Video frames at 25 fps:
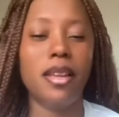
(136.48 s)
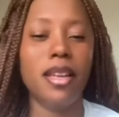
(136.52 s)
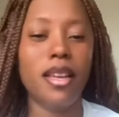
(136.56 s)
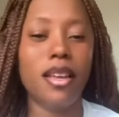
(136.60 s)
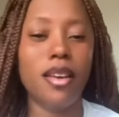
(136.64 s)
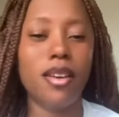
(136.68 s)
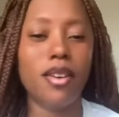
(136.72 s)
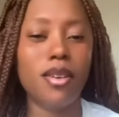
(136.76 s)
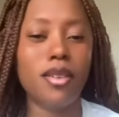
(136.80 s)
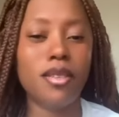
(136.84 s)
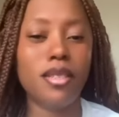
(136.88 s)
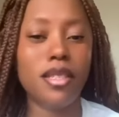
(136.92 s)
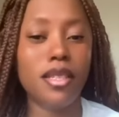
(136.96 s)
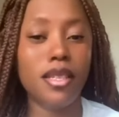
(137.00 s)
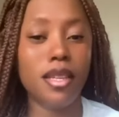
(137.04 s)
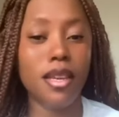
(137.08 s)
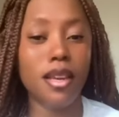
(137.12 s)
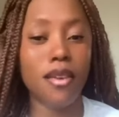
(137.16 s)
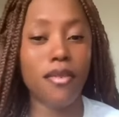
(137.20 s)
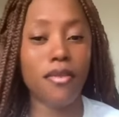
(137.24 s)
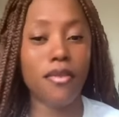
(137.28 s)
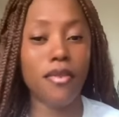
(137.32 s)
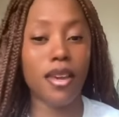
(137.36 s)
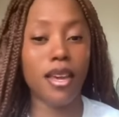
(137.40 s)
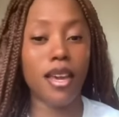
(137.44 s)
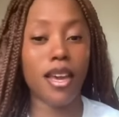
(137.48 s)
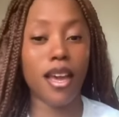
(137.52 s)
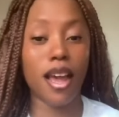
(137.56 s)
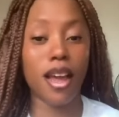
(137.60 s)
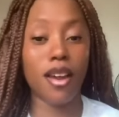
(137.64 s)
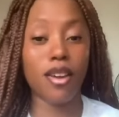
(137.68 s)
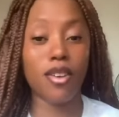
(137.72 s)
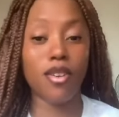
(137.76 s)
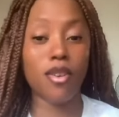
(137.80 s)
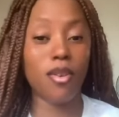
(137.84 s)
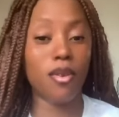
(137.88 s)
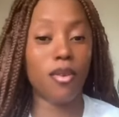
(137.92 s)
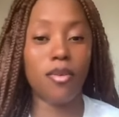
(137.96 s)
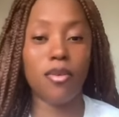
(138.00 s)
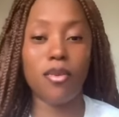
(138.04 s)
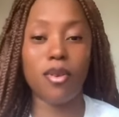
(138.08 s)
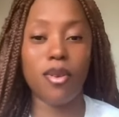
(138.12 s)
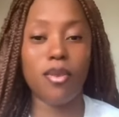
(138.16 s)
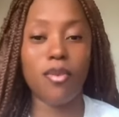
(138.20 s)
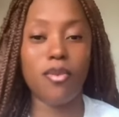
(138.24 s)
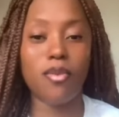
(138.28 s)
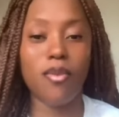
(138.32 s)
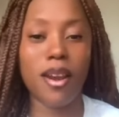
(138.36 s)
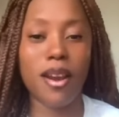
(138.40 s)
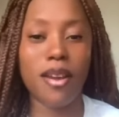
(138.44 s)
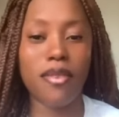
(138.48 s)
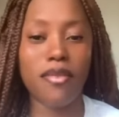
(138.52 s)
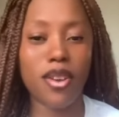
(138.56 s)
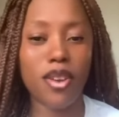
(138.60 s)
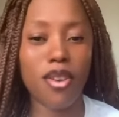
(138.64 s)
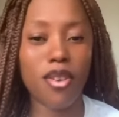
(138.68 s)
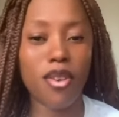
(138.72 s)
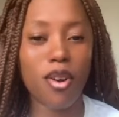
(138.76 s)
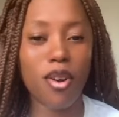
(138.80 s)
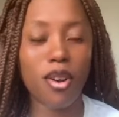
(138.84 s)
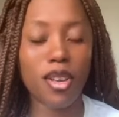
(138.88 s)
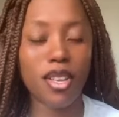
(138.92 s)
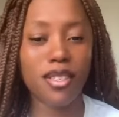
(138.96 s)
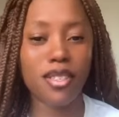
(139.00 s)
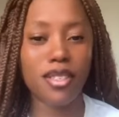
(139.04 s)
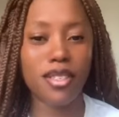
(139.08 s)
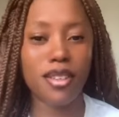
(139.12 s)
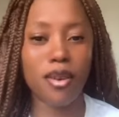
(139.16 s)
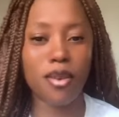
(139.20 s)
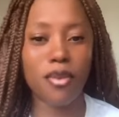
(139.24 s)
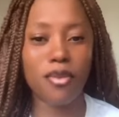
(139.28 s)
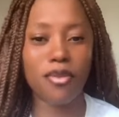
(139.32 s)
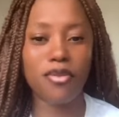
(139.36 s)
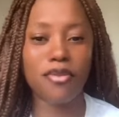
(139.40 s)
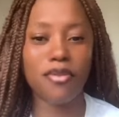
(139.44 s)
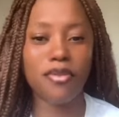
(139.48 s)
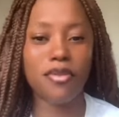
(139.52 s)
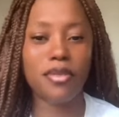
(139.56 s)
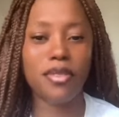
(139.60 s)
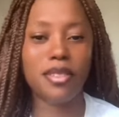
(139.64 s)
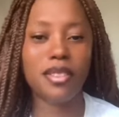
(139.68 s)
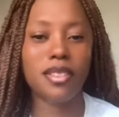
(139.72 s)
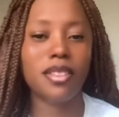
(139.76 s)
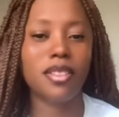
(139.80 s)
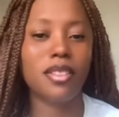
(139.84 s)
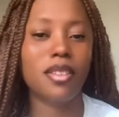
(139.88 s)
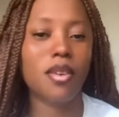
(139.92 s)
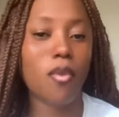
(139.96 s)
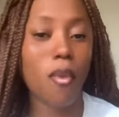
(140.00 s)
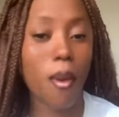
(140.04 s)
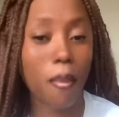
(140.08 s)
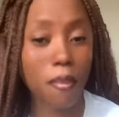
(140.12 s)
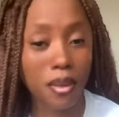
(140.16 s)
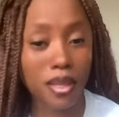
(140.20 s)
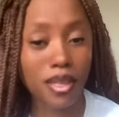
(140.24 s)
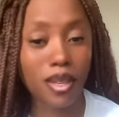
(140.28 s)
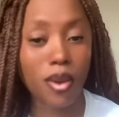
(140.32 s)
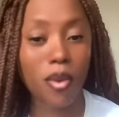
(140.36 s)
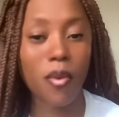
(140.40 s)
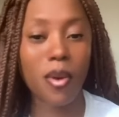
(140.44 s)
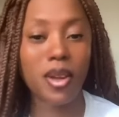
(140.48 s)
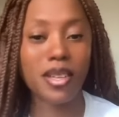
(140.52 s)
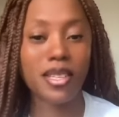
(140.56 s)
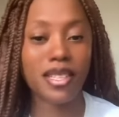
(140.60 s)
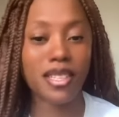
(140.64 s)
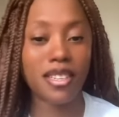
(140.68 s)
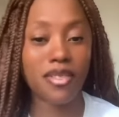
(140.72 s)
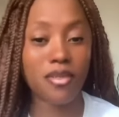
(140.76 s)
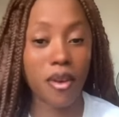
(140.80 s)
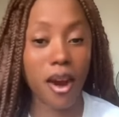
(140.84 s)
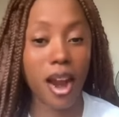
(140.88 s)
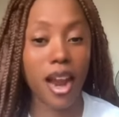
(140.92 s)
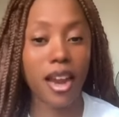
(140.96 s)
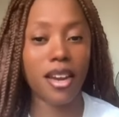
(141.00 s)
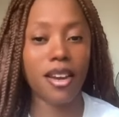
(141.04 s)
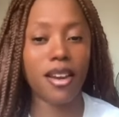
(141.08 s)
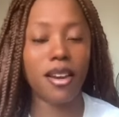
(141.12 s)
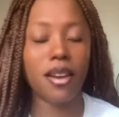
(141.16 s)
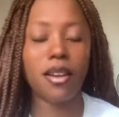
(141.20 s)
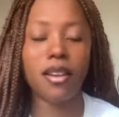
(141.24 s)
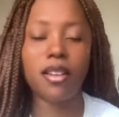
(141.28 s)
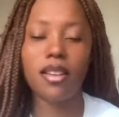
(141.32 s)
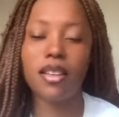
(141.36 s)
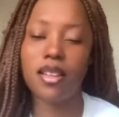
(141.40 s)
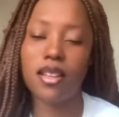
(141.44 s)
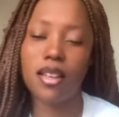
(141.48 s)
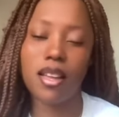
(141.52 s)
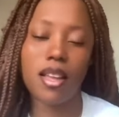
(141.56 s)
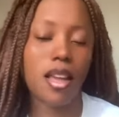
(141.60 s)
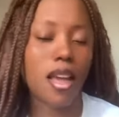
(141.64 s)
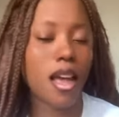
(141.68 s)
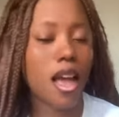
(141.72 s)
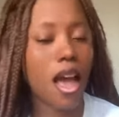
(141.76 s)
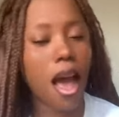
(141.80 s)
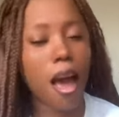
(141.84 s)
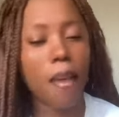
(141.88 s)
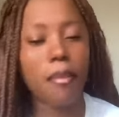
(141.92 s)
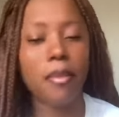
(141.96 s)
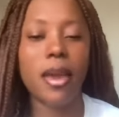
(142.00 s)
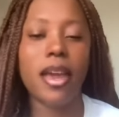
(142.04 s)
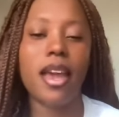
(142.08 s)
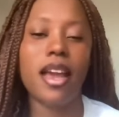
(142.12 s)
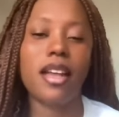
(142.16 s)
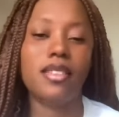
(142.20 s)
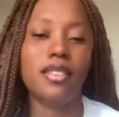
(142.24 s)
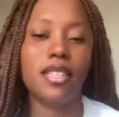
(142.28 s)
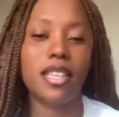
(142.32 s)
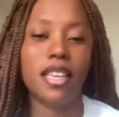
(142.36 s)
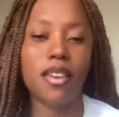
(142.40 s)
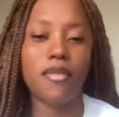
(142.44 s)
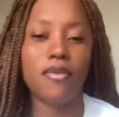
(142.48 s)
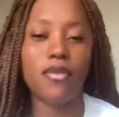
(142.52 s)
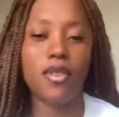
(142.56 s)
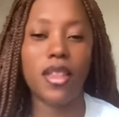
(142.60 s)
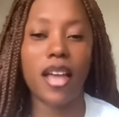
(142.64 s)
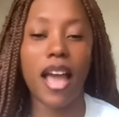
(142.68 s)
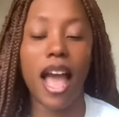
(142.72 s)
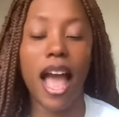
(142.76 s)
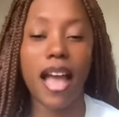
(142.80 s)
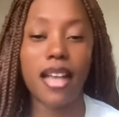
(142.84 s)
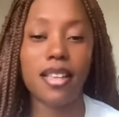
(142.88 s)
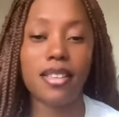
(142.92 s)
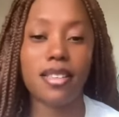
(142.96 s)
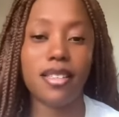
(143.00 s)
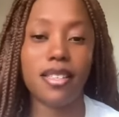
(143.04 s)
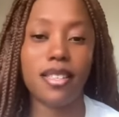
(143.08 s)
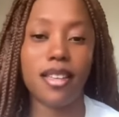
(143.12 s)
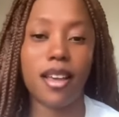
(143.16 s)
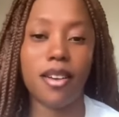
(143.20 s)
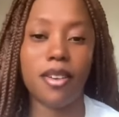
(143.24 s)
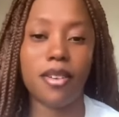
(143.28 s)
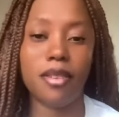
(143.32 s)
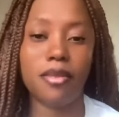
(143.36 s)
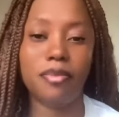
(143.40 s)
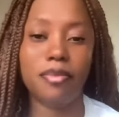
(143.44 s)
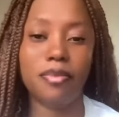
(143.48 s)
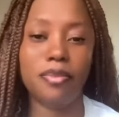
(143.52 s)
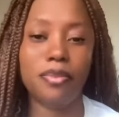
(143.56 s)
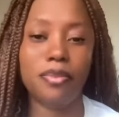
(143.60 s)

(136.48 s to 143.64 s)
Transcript: Lil TV, I don't know, or whatever you call yourself. What is your question, right? I'm here to give you the answer.